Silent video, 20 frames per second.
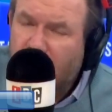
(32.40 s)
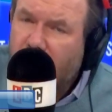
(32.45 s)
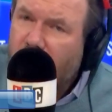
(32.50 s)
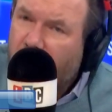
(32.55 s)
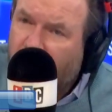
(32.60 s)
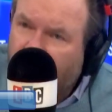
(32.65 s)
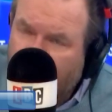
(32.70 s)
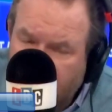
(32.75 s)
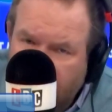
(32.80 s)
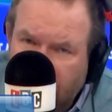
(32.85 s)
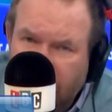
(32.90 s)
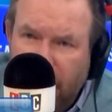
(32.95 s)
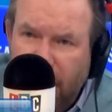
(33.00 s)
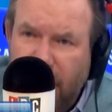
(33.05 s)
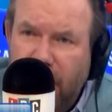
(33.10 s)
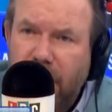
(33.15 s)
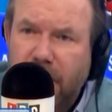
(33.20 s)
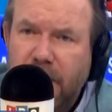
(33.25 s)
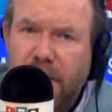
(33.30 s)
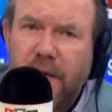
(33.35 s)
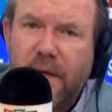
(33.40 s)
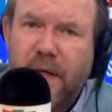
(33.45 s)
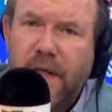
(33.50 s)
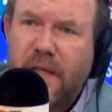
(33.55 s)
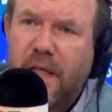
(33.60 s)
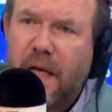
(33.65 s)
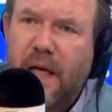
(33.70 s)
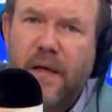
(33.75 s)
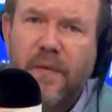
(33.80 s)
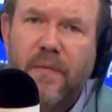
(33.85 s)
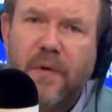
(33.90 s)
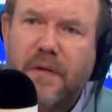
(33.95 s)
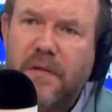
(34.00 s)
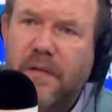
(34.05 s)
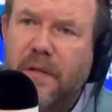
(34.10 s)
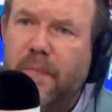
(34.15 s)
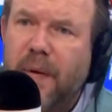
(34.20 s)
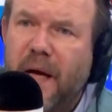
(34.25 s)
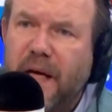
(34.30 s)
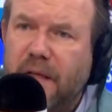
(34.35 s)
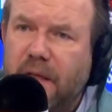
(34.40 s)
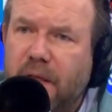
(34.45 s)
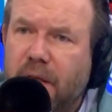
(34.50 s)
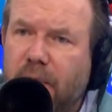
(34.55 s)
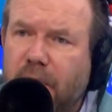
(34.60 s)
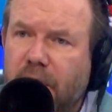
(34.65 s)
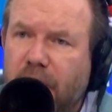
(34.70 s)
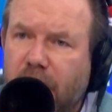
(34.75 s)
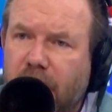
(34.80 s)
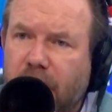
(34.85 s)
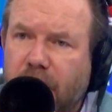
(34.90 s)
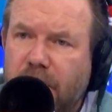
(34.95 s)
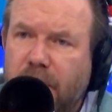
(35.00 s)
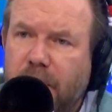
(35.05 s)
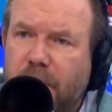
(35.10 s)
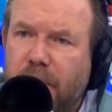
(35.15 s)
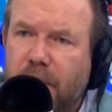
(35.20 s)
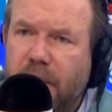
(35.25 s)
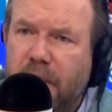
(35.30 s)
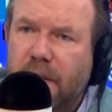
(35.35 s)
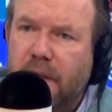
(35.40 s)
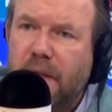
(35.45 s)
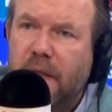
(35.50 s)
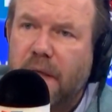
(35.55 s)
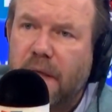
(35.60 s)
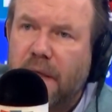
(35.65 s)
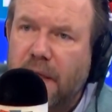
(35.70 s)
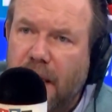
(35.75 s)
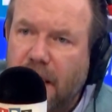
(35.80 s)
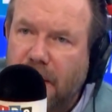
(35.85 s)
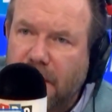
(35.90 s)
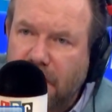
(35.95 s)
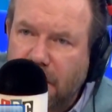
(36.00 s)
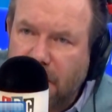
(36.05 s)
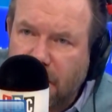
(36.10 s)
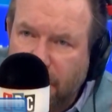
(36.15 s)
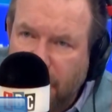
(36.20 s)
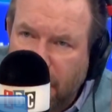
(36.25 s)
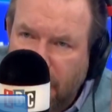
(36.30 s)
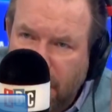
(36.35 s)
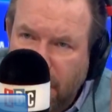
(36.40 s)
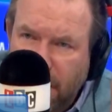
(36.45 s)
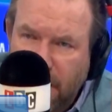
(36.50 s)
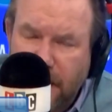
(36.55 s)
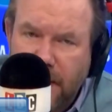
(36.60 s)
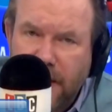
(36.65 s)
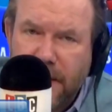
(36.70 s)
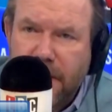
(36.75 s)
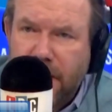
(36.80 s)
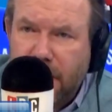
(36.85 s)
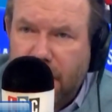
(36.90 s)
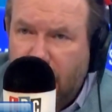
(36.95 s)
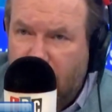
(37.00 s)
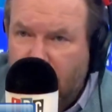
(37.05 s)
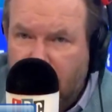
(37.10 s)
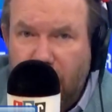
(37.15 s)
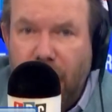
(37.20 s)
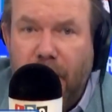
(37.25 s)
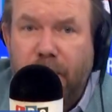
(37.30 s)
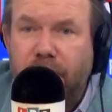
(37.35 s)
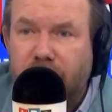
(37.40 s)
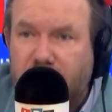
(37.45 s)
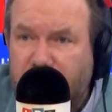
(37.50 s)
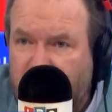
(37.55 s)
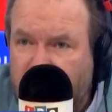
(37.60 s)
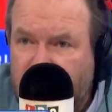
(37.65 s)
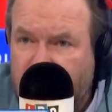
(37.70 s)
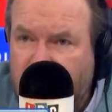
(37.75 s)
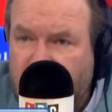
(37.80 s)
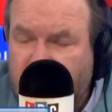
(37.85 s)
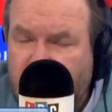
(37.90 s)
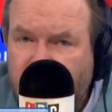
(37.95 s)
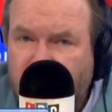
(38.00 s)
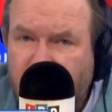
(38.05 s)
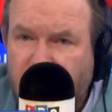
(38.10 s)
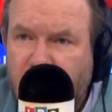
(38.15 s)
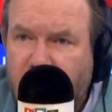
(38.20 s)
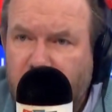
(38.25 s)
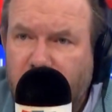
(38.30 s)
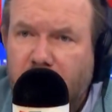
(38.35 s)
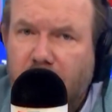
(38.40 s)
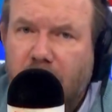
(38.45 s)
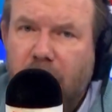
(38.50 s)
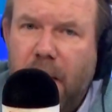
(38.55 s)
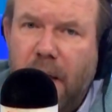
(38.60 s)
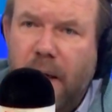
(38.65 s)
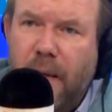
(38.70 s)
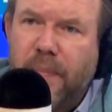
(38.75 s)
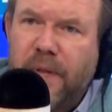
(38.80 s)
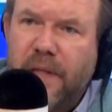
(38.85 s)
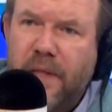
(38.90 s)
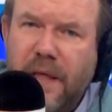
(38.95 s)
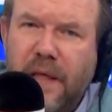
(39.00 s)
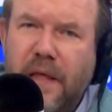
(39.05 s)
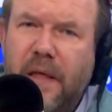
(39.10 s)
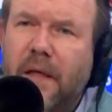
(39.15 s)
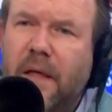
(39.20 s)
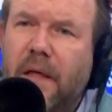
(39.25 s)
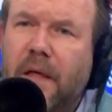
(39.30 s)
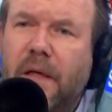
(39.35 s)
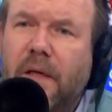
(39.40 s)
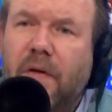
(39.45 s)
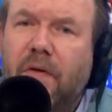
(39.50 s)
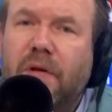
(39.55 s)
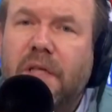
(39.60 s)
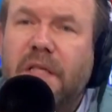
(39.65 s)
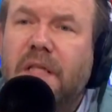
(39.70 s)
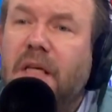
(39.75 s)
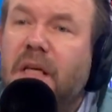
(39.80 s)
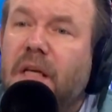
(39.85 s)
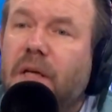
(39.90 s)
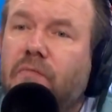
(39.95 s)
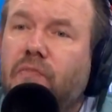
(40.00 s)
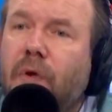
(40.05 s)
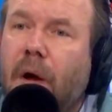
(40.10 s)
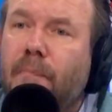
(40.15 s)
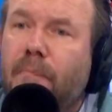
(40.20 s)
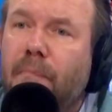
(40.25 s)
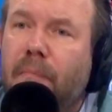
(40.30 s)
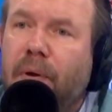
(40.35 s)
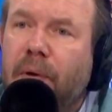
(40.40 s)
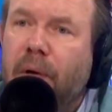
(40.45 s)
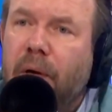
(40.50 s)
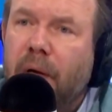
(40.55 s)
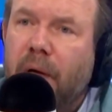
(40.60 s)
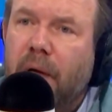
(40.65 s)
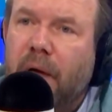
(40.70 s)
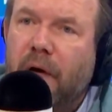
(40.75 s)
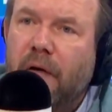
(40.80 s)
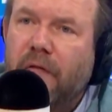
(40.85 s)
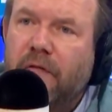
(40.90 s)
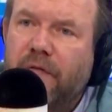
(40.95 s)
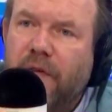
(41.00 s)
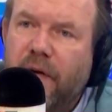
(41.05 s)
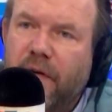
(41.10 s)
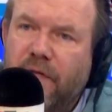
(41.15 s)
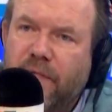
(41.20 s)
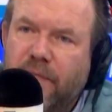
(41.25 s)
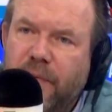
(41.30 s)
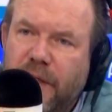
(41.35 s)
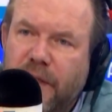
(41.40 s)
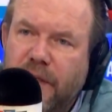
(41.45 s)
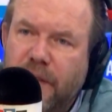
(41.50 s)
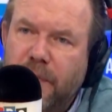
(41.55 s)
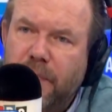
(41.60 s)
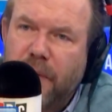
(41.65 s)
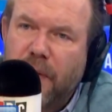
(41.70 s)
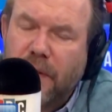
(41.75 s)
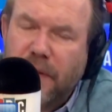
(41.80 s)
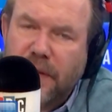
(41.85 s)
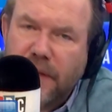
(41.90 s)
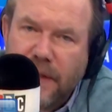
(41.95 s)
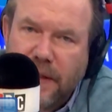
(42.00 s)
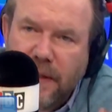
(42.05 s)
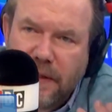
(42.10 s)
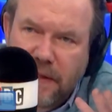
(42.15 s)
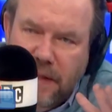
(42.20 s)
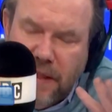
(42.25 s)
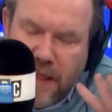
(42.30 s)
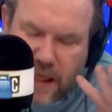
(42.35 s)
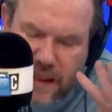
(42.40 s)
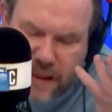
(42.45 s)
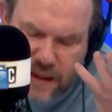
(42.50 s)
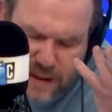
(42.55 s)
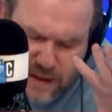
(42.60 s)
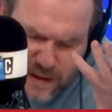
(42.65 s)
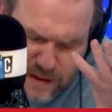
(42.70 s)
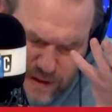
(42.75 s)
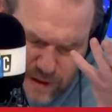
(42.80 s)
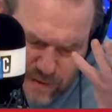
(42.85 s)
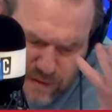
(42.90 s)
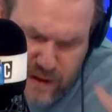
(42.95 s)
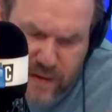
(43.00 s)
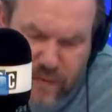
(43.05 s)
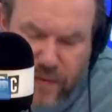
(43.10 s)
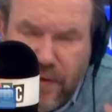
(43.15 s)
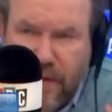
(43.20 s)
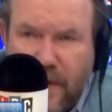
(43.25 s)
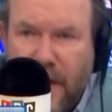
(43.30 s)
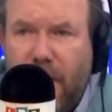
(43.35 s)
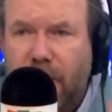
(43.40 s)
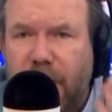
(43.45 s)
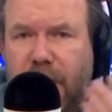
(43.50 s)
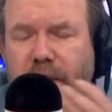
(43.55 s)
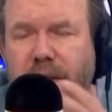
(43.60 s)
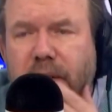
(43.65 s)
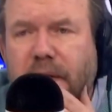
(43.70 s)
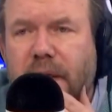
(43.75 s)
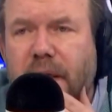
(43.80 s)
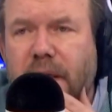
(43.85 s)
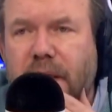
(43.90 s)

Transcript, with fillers: I grant you, he's not exactly Walter Badgett when it comes to political analysis, but he is representative of a, a particularly gristly rump Of, of British politics, and so they would go into the next